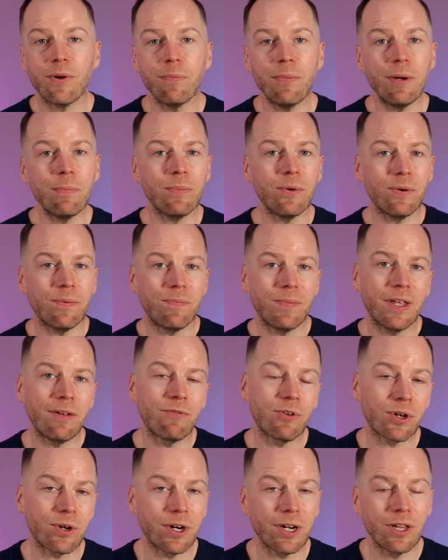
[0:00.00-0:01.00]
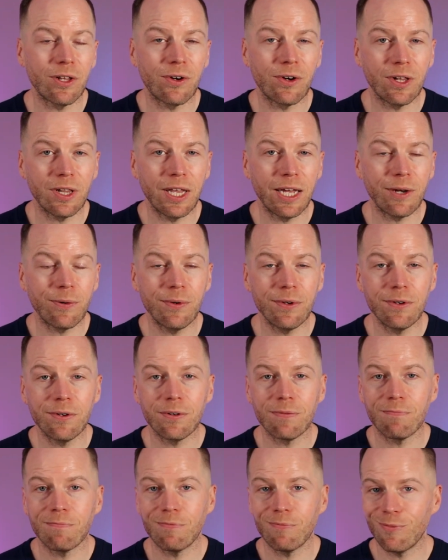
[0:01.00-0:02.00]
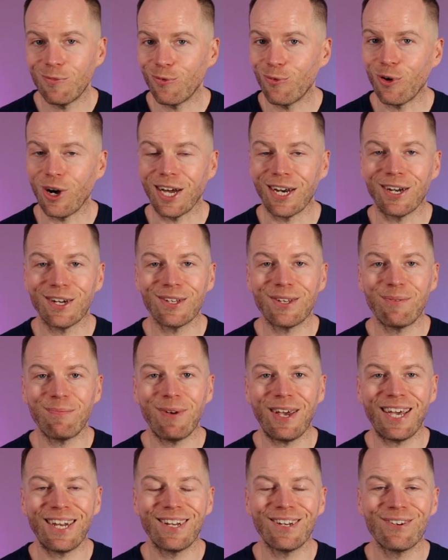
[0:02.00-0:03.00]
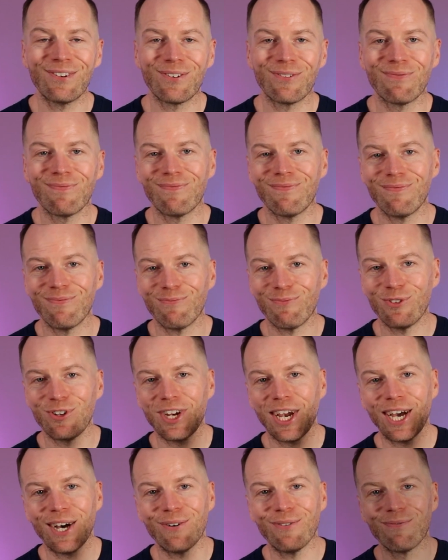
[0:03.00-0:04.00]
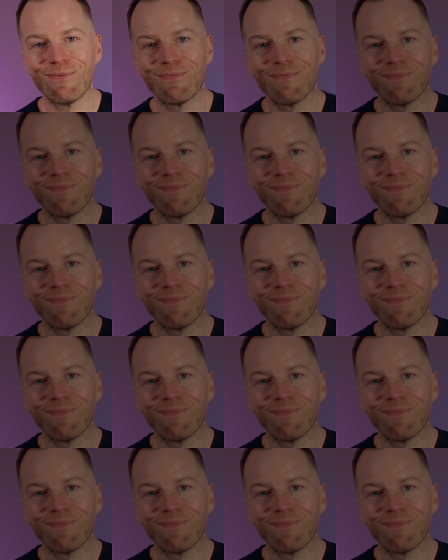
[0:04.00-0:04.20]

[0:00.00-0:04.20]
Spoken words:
remember, if you're going to learn a language, why not Spanish? Ciao.